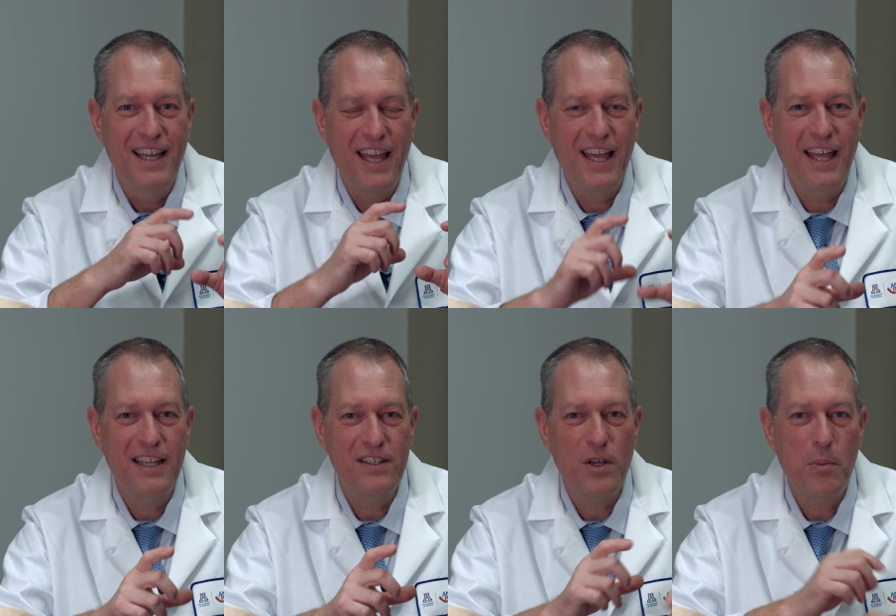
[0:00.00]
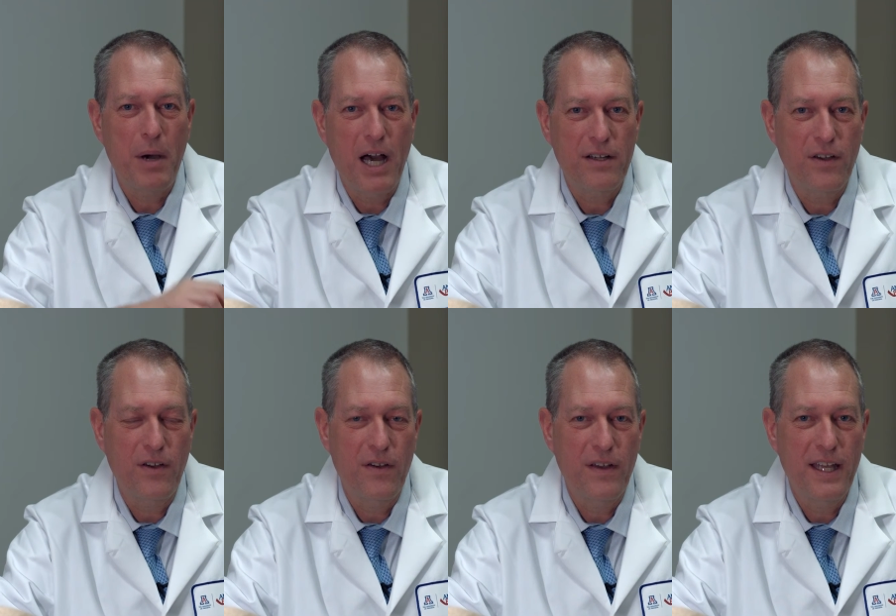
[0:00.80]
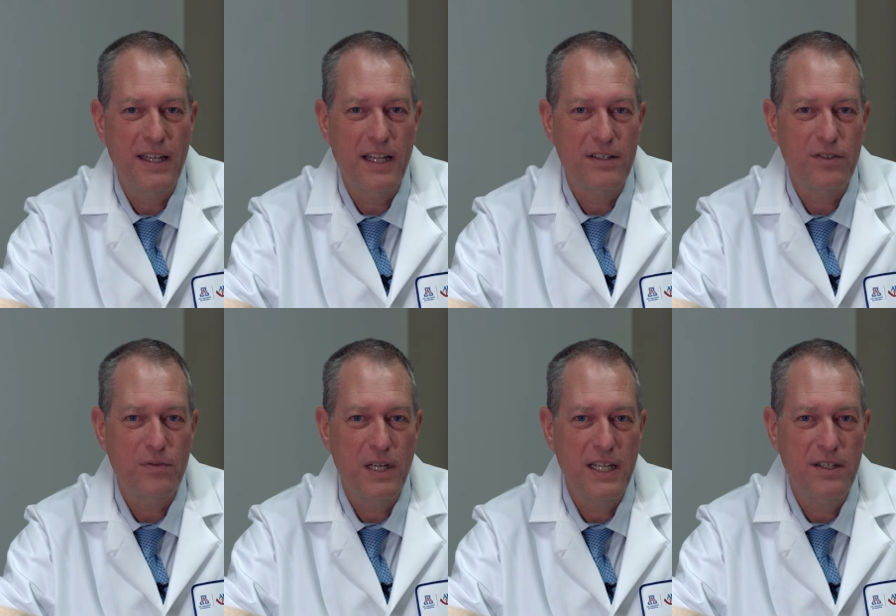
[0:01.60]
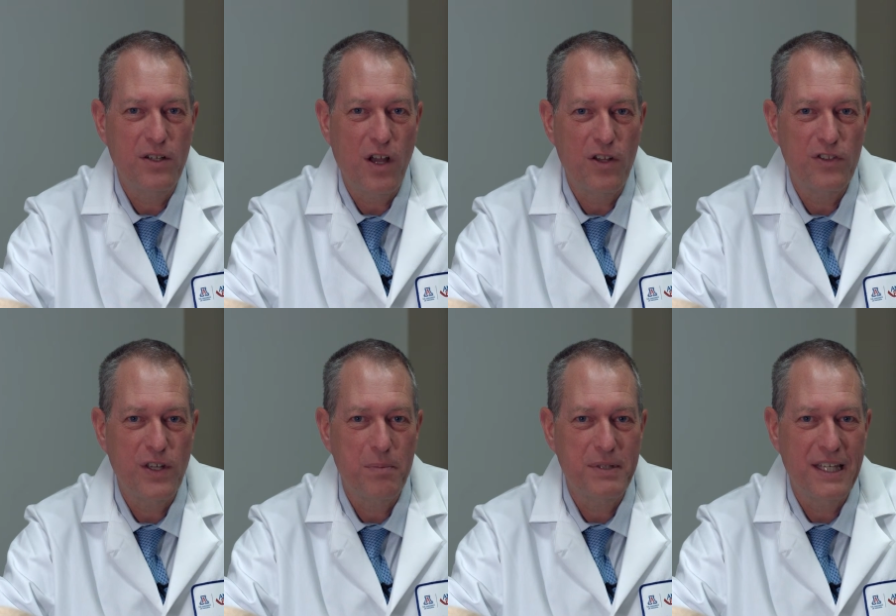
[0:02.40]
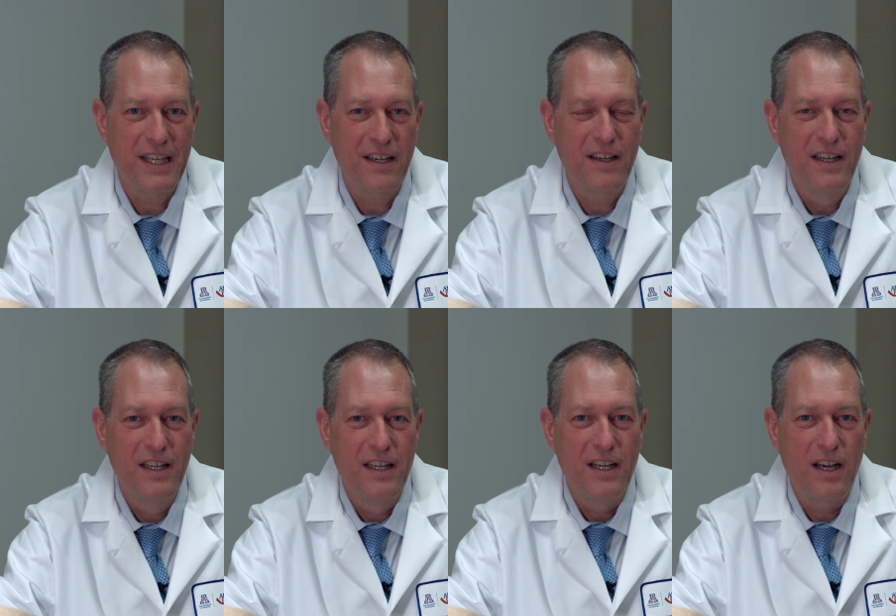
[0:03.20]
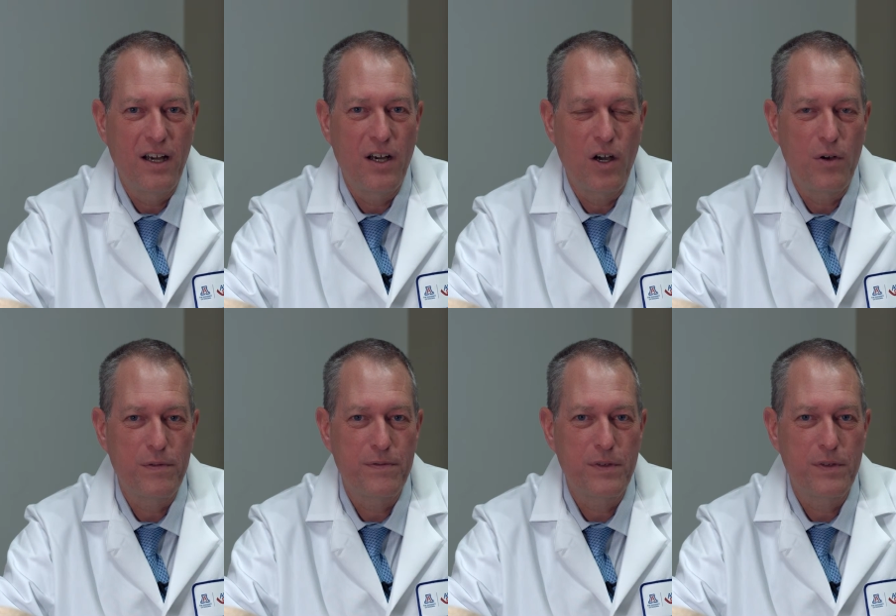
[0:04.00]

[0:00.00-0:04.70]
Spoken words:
and a marker, and that's really the concept here of